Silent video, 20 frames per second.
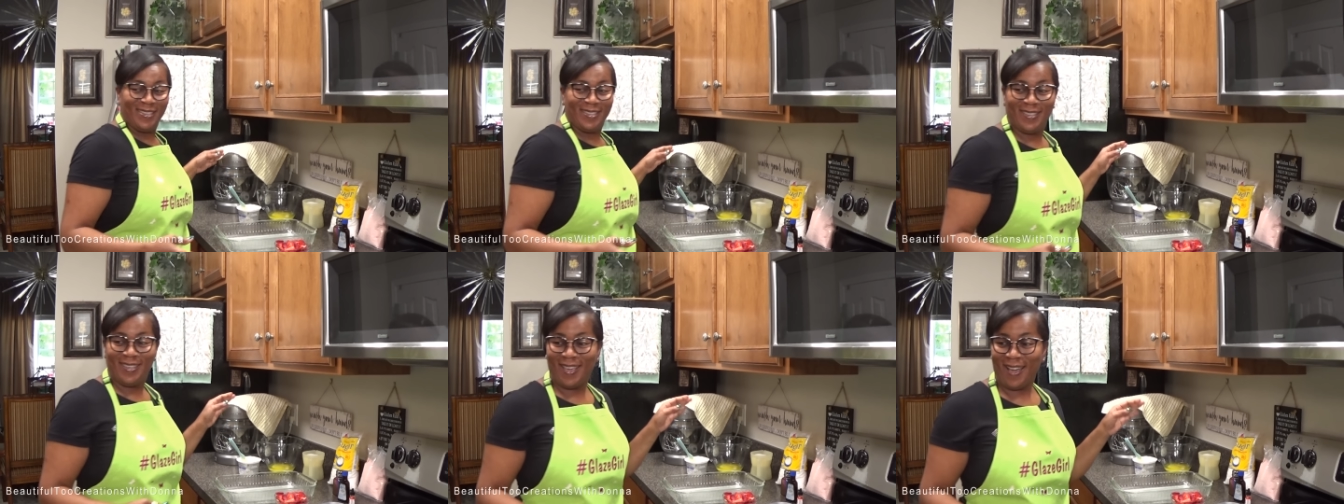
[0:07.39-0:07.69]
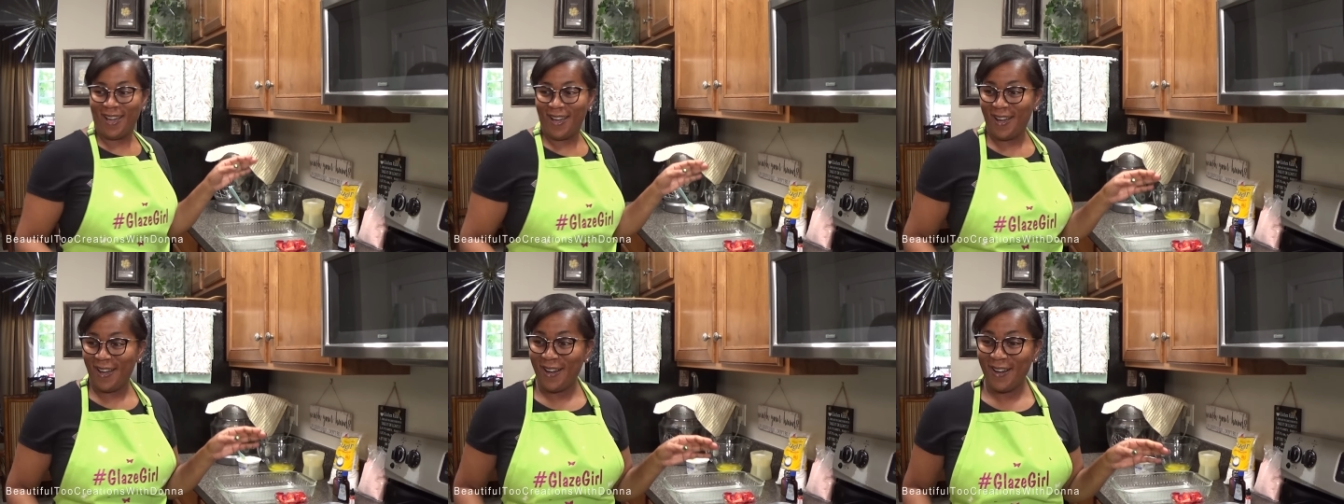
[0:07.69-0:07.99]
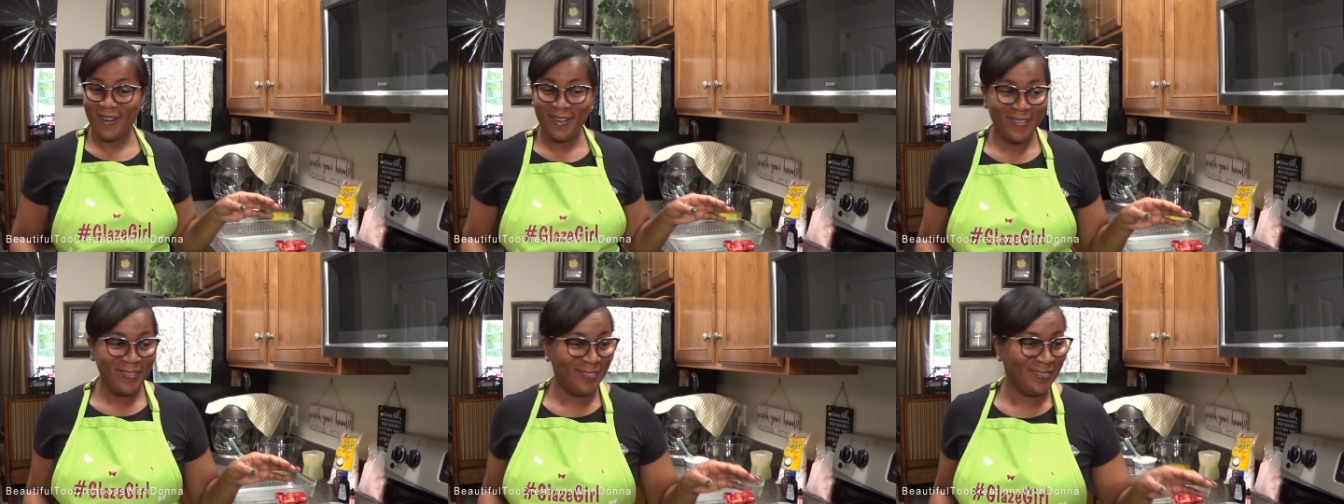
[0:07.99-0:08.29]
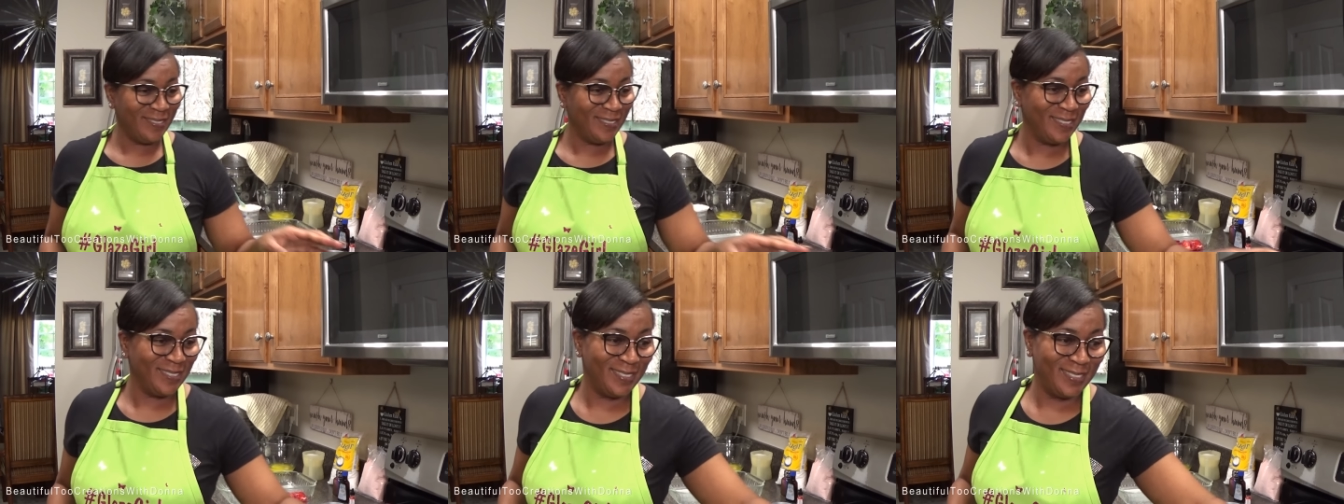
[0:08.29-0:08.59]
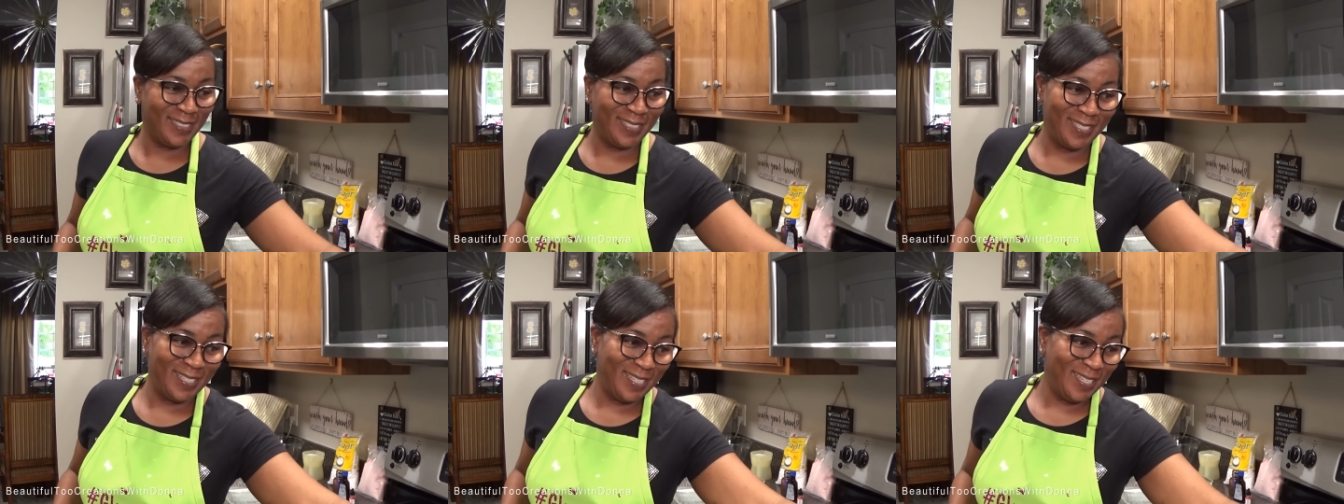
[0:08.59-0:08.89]
Y'all,
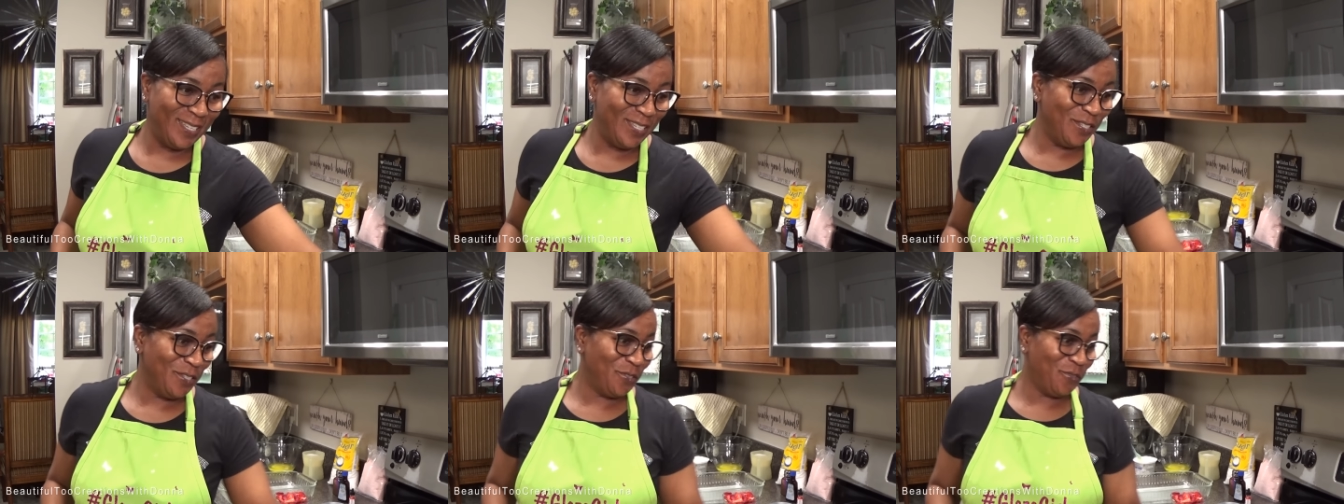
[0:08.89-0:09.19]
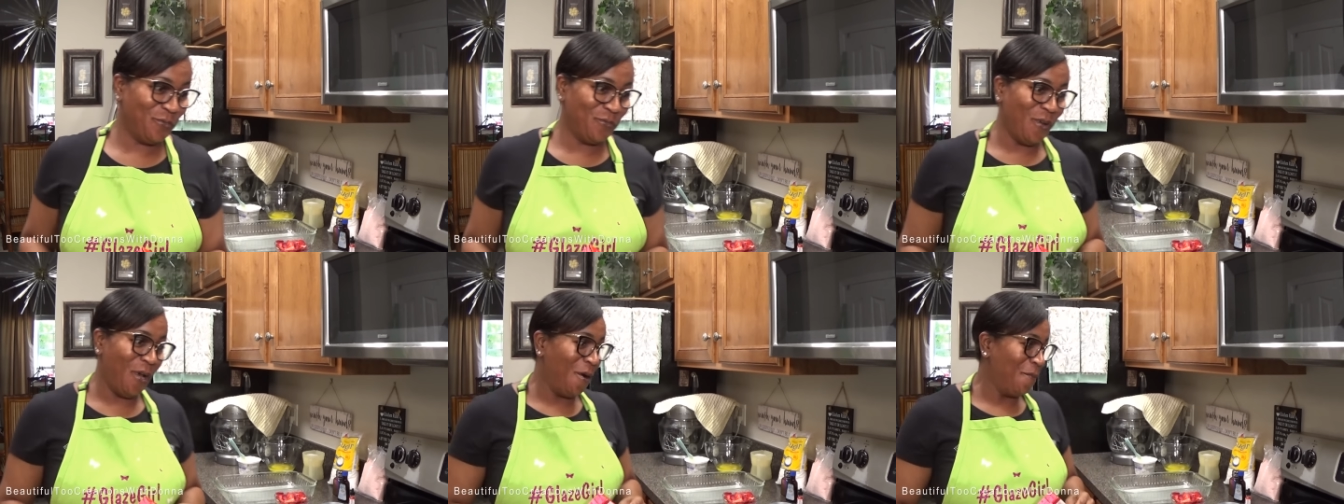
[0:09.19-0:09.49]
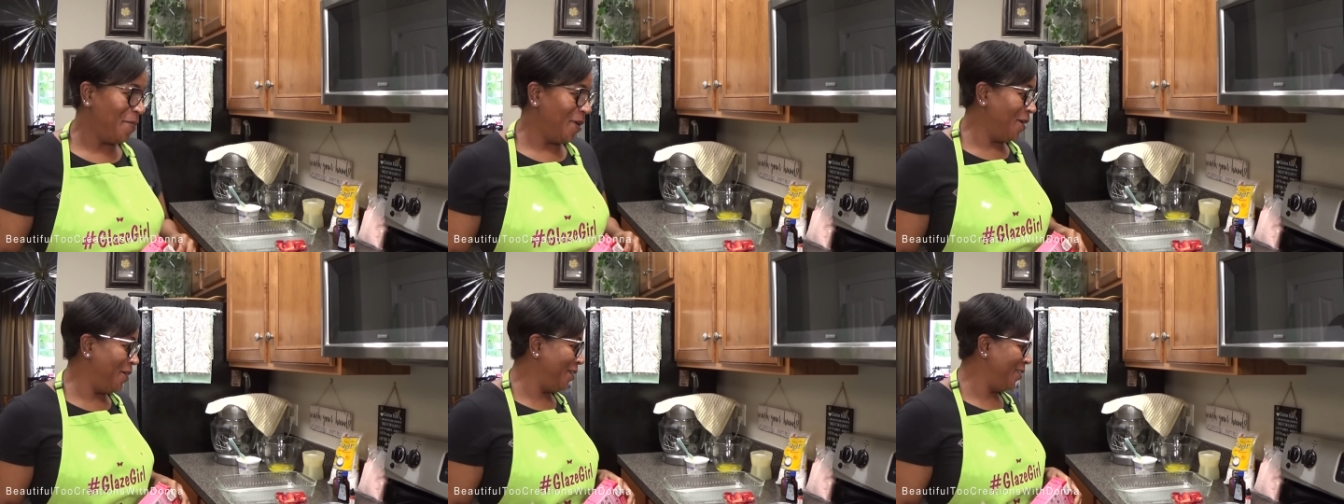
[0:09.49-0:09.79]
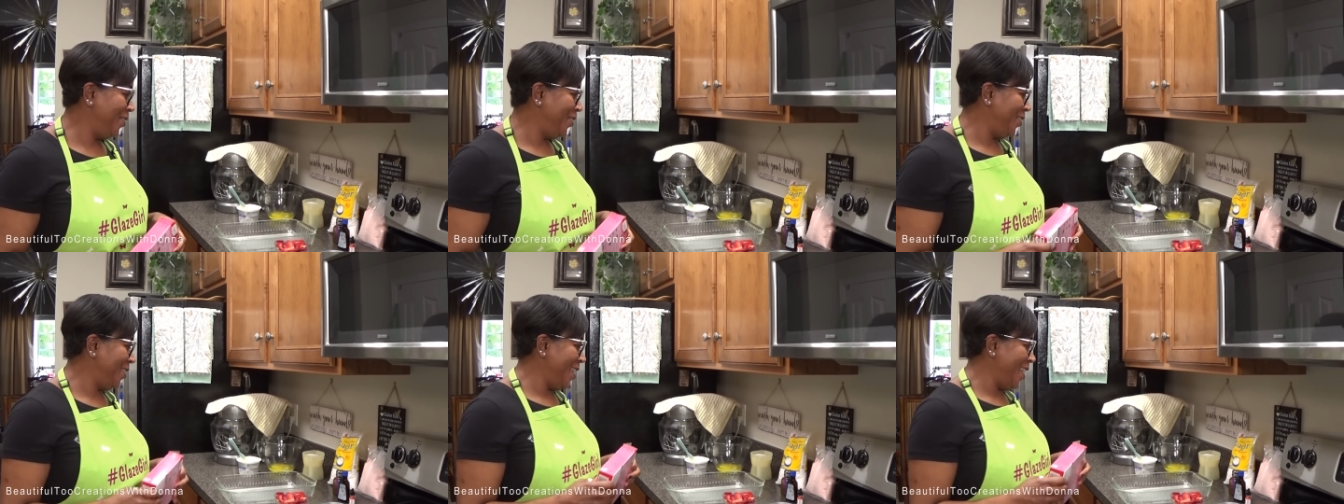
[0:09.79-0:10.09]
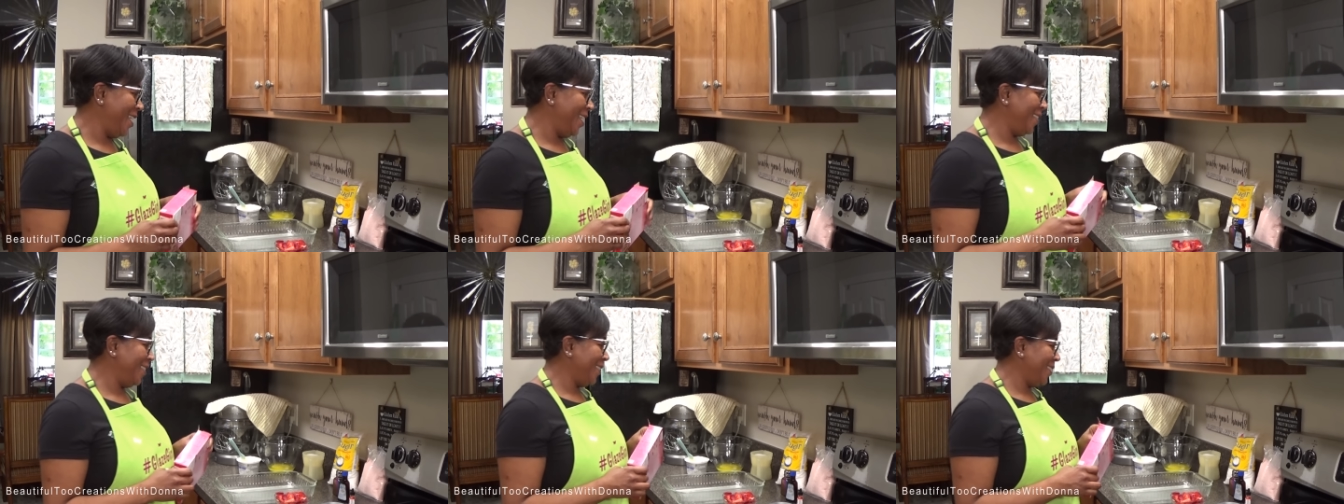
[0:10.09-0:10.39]
strawberry
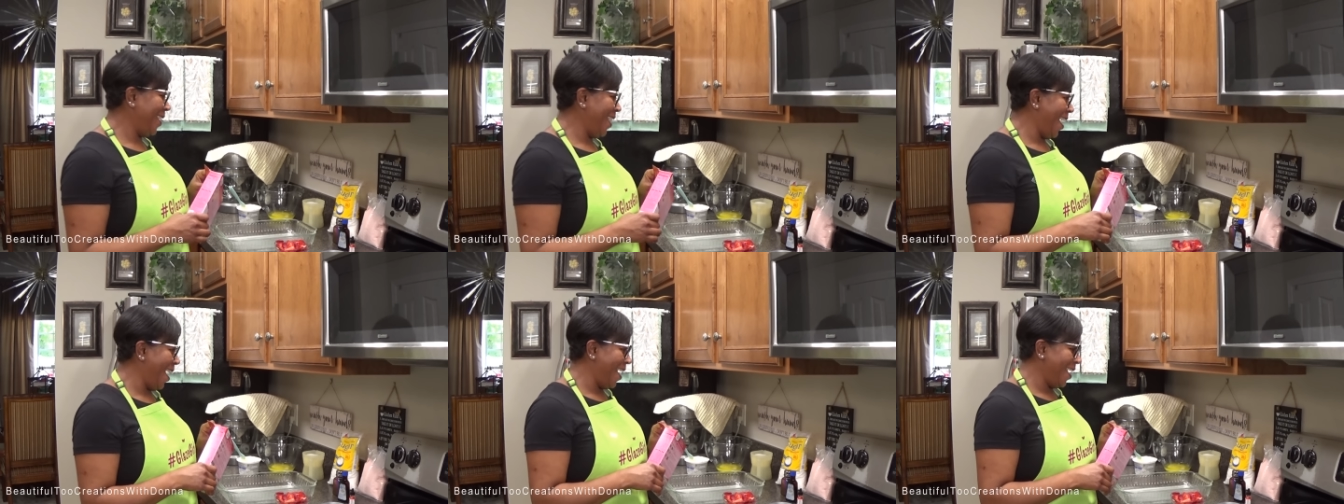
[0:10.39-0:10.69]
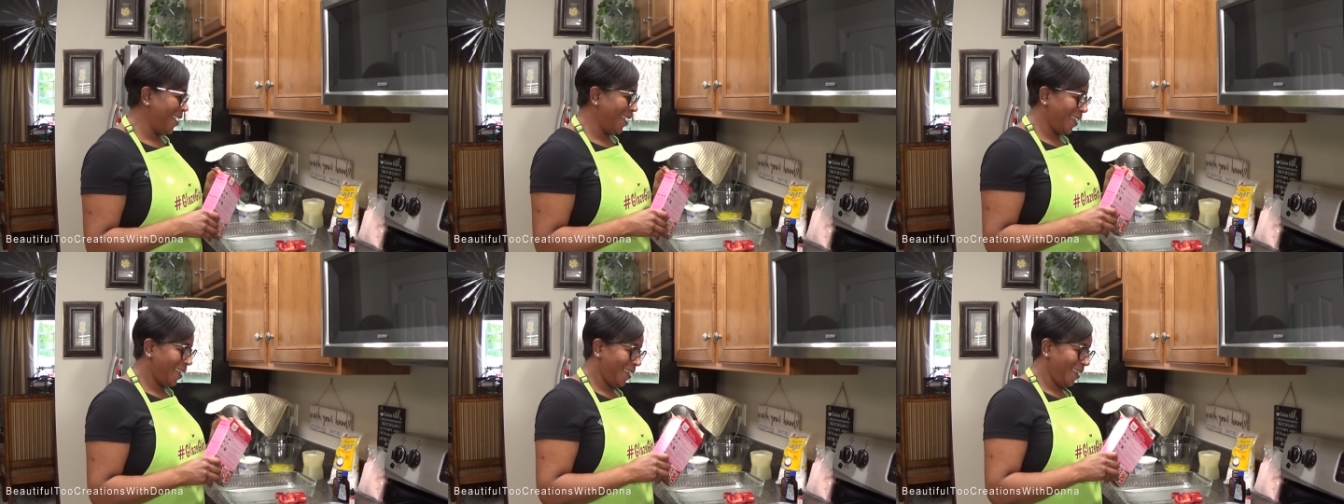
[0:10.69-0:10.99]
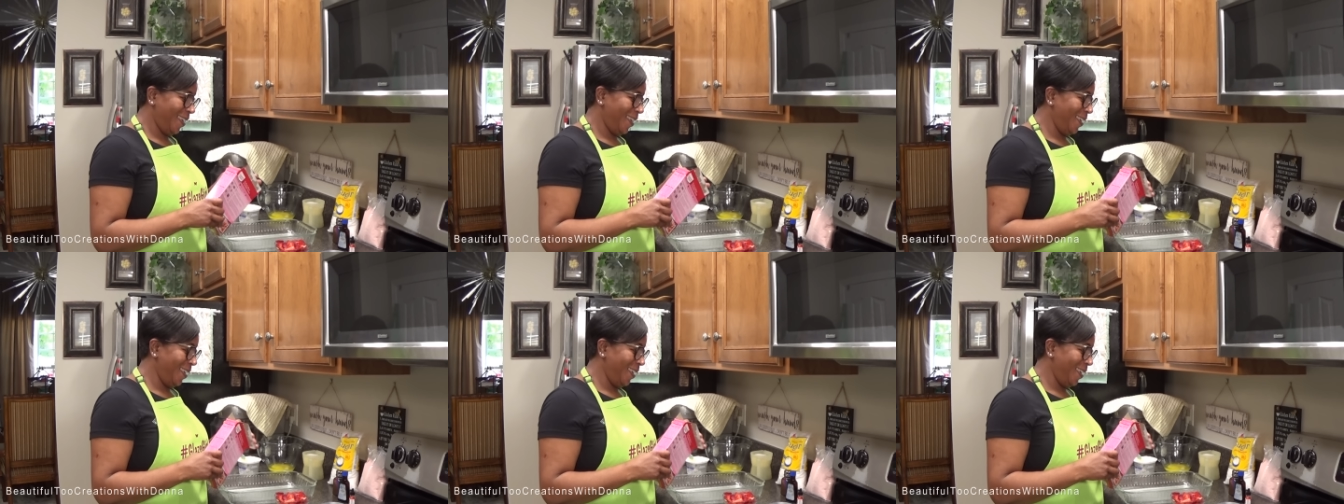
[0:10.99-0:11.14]
cheesecake